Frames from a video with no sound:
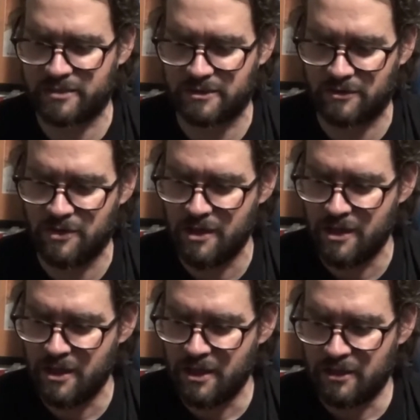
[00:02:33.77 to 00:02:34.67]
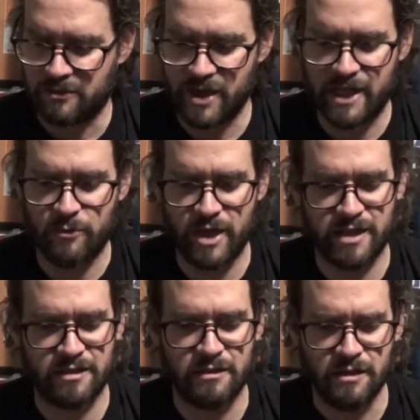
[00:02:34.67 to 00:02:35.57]
so glad I
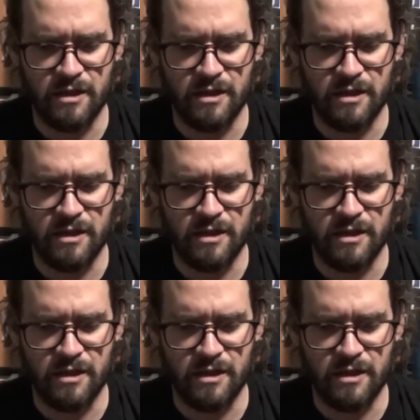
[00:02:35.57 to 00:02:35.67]
waited.